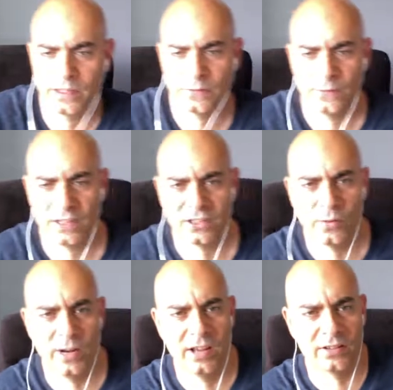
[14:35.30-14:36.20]
fought
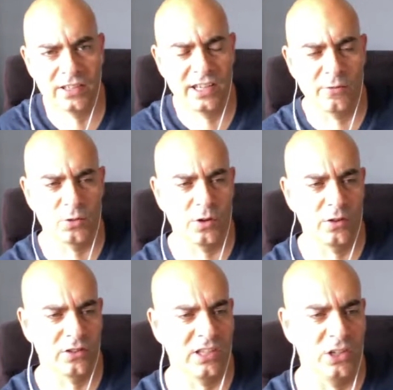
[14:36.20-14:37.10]
somebody else, and then it was one of
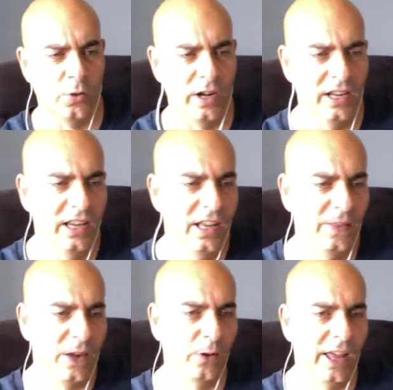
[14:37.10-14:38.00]
those things. You know what?
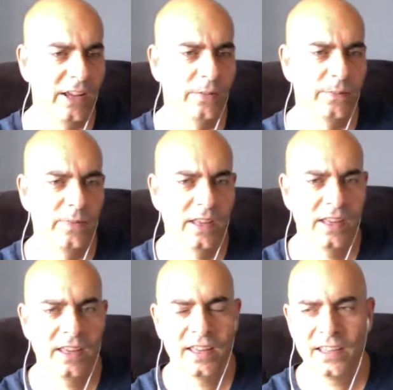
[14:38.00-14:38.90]
They don't like him.
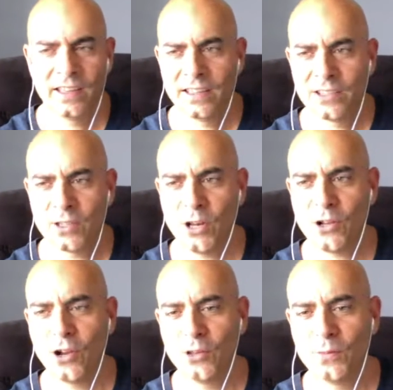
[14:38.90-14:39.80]
Somebody
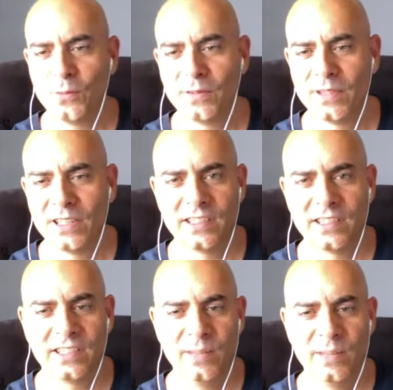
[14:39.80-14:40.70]
called him the
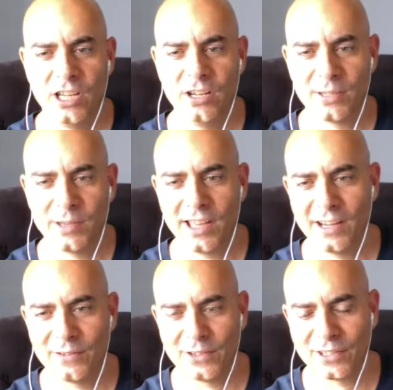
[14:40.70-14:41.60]
titty machine or something
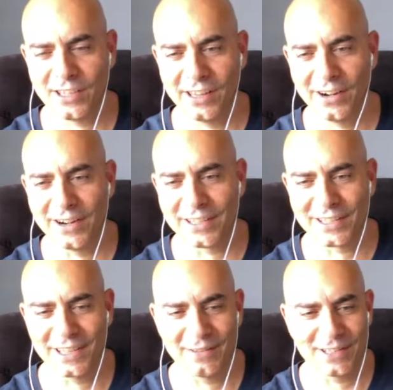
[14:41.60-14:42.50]
like that. It was just
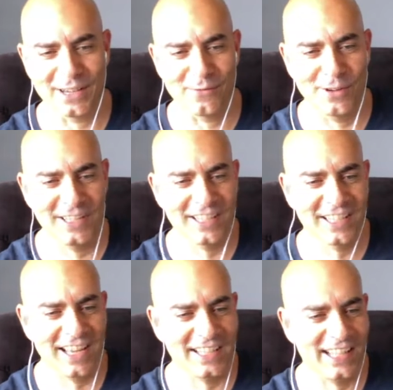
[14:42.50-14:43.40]
hilarious. I was like, "What is
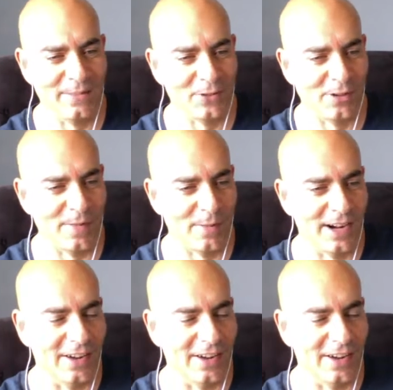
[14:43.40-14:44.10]
this guy's name?" I'm trying to remember now.